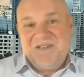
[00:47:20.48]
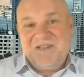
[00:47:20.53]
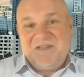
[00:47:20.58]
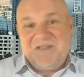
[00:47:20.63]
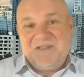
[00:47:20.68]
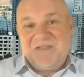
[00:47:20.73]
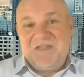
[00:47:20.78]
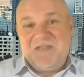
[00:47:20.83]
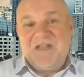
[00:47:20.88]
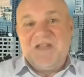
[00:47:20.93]

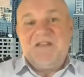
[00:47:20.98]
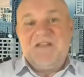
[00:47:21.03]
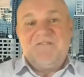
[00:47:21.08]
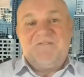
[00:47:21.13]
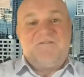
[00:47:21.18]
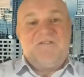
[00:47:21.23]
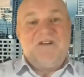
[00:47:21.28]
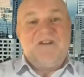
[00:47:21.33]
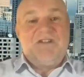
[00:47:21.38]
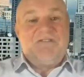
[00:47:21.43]
The
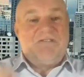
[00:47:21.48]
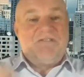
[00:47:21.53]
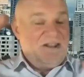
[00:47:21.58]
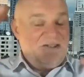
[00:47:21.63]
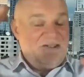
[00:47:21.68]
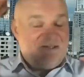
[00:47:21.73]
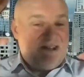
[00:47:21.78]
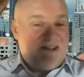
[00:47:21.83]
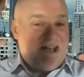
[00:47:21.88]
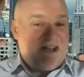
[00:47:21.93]

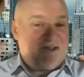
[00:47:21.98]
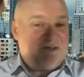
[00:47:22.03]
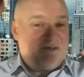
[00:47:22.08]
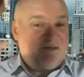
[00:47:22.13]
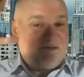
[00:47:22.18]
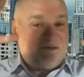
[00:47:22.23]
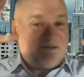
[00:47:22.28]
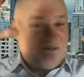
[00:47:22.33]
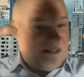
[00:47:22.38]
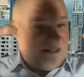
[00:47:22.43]

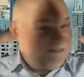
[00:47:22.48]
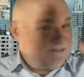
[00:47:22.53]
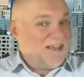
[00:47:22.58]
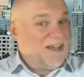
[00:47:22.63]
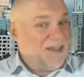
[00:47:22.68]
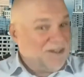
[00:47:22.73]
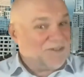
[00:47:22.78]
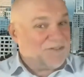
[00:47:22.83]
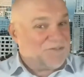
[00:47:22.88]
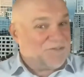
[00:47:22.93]
International
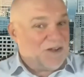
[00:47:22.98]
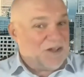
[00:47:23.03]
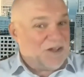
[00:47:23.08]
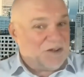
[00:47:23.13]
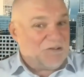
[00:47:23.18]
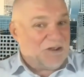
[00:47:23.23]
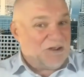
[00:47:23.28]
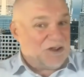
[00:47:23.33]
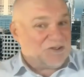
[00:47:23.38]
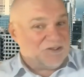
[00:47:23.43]
Translators
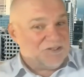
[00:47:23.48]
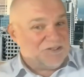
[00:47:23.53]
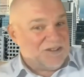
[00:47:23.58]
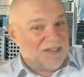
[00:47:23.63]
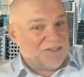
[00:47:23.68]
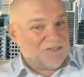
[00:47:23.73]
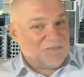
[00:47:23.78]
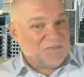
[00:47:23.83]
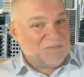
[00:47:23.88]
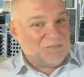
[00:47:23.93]
Federation
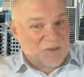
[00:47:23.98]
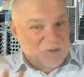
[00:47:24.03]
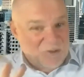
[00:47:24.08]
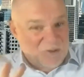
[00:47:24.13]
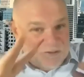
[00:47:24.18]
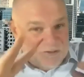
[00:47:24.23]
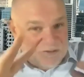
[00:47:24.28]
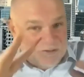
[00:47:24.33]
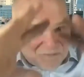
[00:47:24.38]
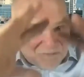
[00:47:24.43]
doesn't
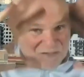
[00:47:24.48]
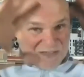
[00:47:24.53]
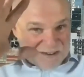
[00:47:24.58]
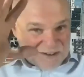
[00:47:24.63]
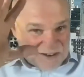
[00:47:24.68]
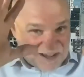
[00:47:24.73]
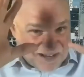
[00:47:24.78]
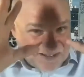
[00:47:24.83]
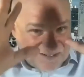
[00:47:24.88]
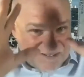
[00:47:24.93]
because of
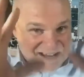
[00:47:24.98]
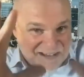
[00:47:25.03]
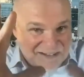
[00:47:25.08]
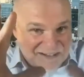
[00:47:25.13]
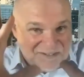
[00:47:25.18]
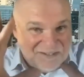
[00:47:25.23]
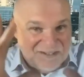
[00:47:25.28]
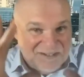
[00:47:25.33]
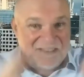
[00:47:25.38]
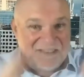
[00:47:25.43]
that
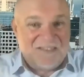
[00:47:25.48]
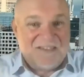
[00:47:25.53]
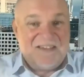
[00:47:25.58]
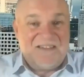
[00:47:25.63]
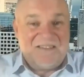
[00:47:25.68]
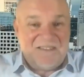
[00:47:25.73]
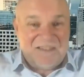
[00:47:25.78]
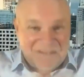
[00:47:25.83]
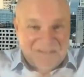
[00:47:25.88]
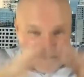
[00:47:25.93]
identity
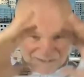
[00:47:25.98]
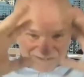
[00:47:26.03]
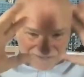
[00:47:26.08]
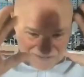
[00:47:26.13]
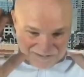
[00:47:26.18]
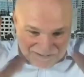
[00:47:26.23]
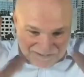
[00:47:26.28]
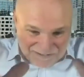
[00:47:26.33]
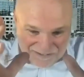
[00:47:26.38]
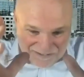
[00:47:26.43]
there,
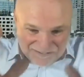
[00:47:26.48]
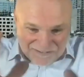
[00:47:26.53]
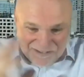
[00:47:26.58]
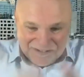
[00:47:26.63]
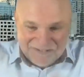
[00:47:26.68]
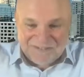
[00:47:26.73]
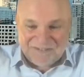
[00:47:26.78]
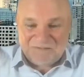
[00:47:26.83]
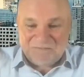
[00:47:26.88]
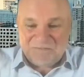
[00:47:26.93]

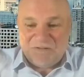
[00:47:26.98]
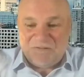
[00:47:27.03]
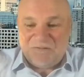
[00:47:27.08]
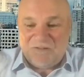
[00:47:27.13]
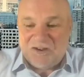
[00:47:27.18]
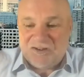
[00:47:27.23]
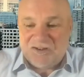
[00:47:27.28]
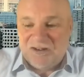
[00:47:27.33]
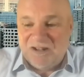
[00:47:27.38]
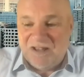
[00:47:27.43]
that
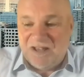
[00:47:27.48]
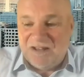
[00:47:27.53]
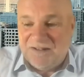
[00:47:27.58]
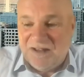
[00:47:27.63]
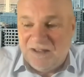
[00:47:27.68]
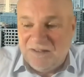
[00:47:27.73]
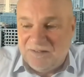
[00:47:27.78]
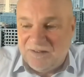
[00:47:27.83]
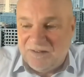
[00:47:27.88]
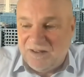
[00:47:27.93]
professional
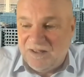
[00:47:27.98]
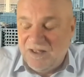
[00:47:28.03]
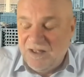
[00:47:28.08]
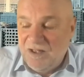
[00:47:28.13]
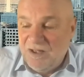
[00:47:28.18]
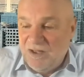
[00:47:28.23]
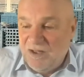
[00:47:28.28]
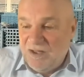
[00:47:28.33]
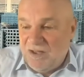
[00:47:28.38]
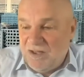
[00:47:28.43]
identity,
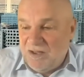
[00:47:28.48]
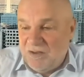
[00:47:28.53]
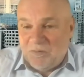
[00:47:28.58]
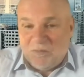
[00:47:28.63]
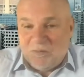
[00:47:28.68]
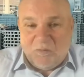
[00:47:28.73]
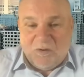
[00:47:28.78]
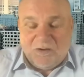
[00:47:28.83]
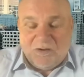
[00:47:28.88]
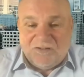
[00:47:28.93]

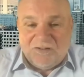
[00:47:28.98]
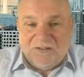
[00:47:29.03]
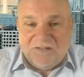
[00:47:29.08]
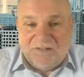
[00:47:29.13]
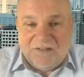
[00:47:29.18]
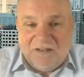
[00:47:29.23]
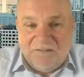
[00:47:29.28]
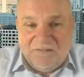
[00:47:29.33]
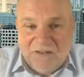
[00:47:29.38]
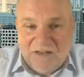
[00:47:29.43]
which
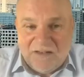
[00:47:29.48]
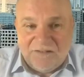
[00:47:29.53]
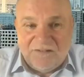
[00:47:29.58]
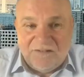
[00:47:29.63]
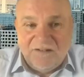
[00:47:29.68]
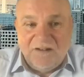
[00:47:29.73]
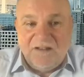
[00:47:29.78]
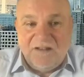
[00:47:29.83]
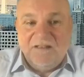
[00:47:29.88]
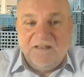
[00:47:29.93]
is
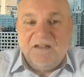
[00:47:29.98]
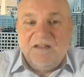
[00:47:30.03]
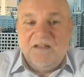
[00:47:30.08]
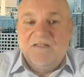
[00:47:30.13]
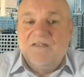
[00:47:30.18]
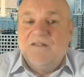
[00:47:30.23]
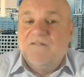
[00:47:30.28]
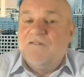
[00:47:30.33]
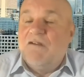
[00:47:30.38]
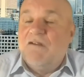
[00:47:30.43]
invested
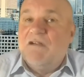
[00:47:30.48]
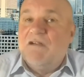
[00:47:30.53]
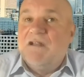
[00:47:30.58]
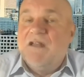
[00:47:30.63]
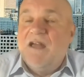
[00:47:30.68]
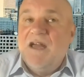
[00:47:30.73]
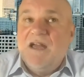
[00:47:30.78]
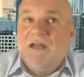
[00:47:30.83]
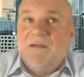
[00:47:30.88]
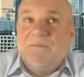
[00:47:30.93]
in the very
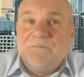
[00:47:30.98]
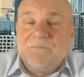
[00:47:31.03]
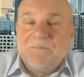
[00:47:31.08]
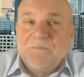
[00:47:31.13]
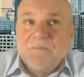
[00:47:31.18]
name.